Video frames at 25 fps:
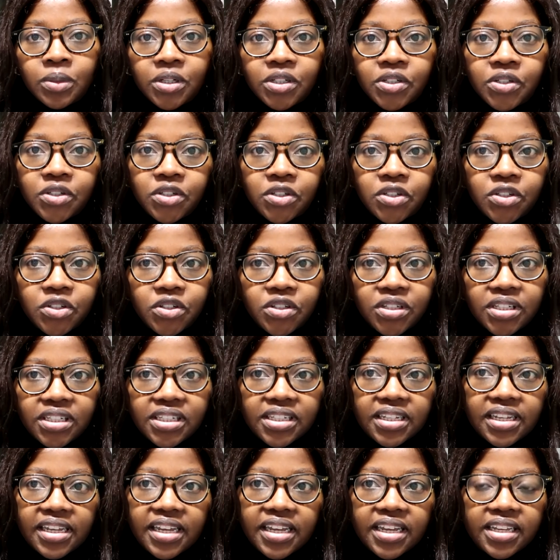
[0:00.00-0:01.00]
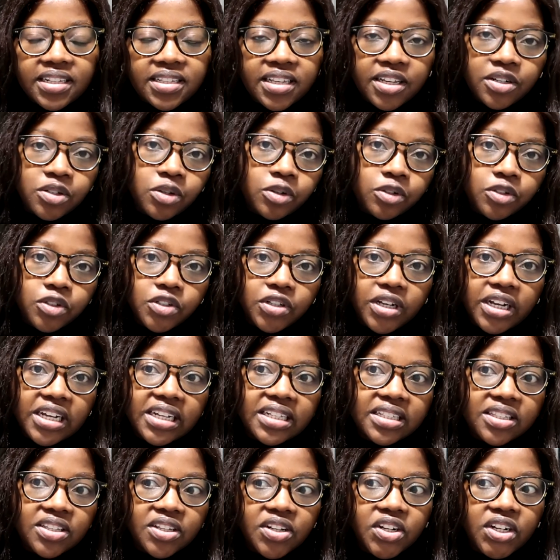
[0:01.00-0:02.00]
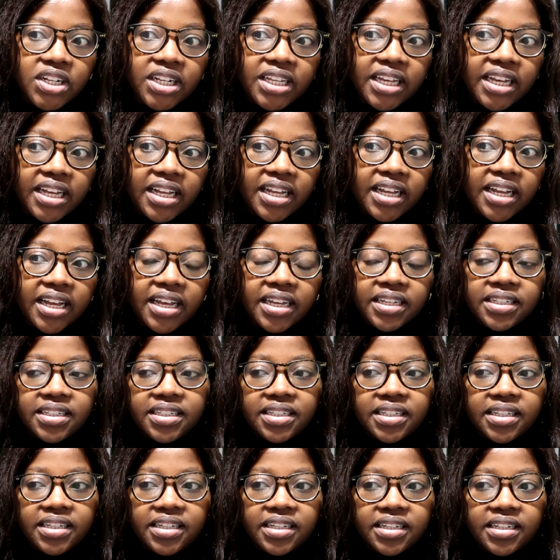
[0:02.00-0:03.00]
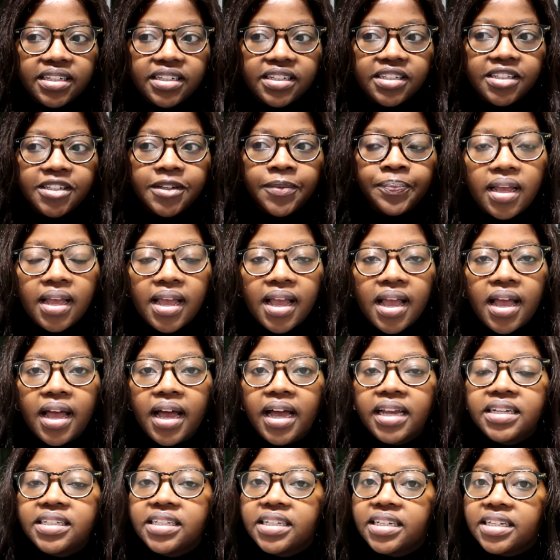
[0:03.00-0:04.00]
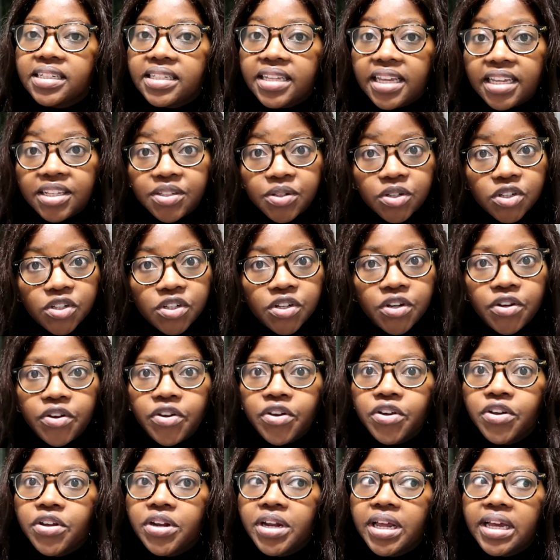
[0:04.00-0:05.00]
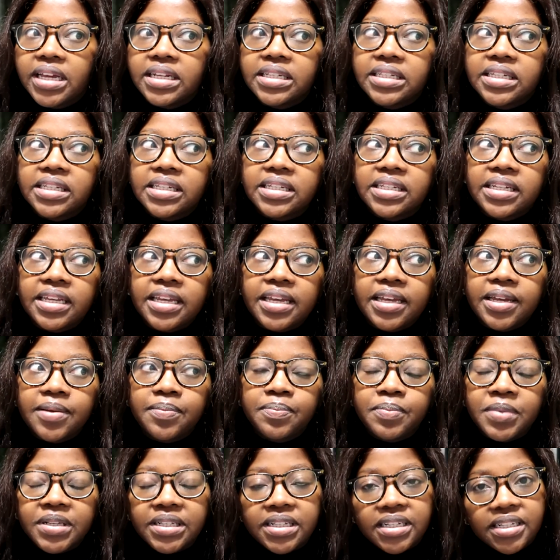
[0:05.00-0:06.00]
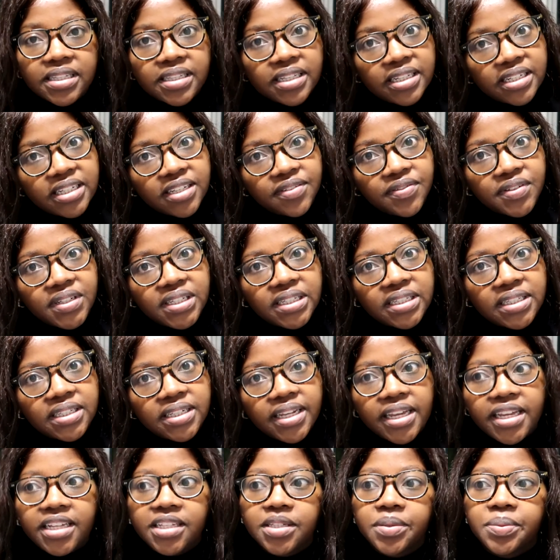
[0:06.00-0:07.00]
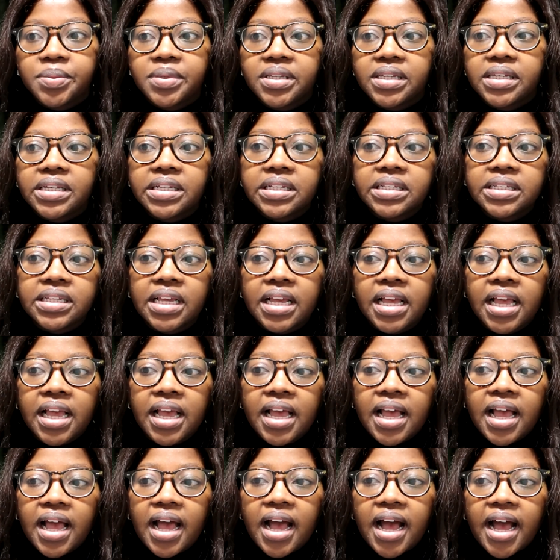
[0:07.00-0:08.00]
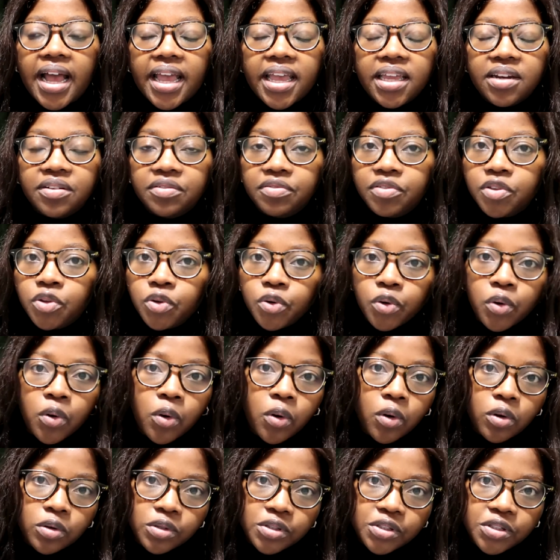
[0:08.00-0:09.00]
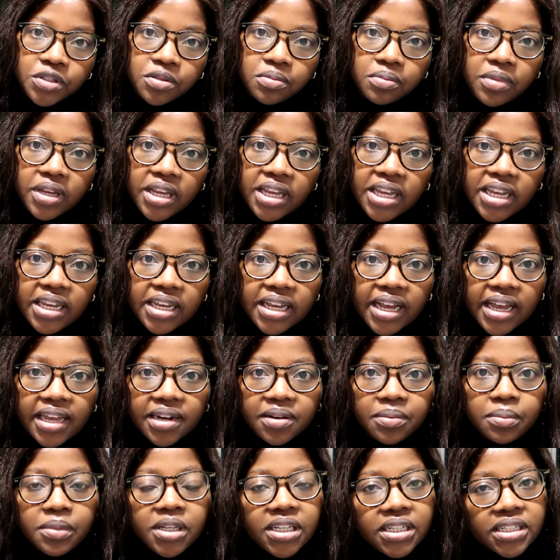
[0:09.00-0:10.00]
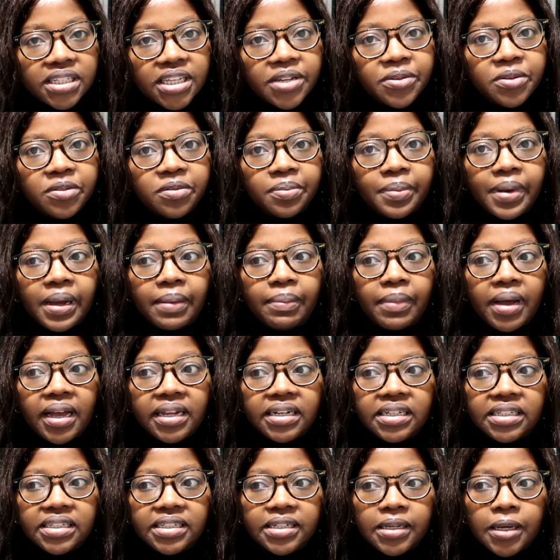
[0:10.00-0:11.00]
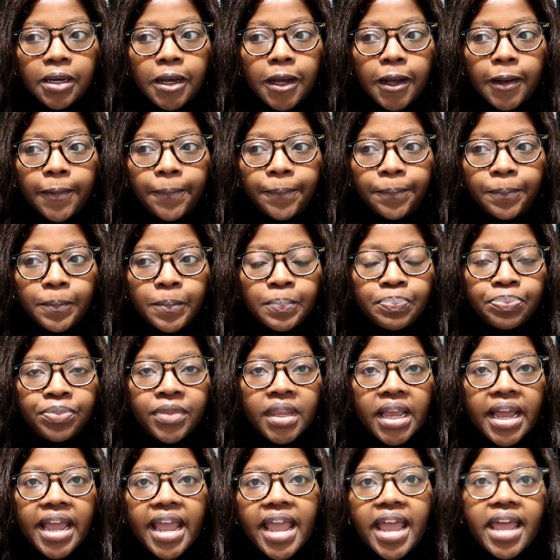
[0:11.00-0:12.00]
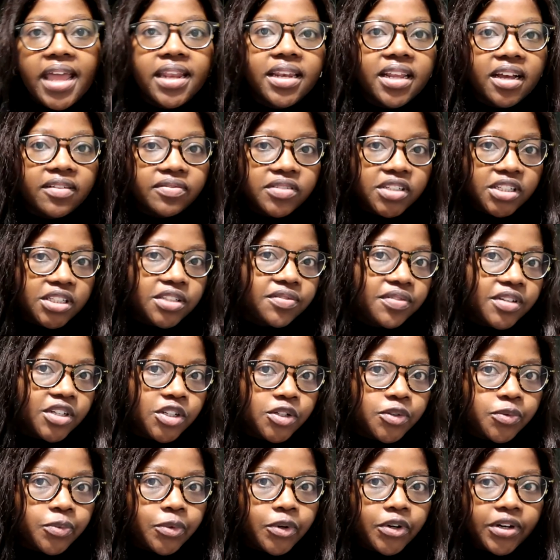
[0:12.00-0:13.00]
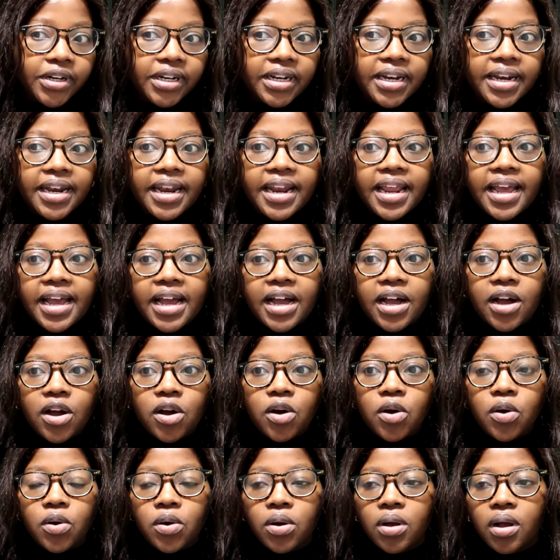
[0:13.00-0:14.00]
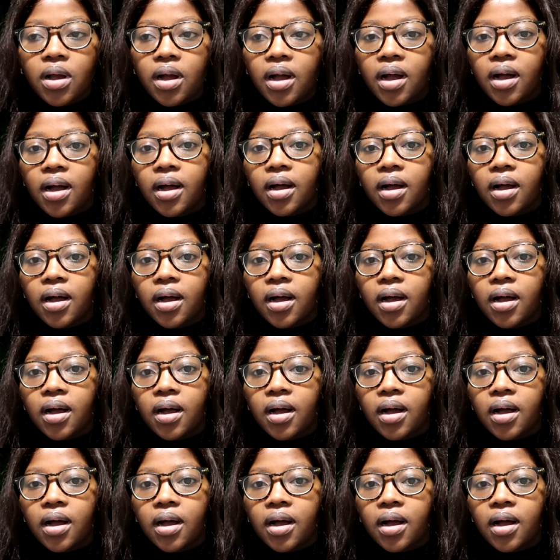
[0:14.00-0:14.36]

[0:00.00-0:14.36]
much to do today. As I told you guys earlier, I did a text return, I did a business activity statement, I had a few calls to make, I had a meeting with my manager, and I've just finished work now.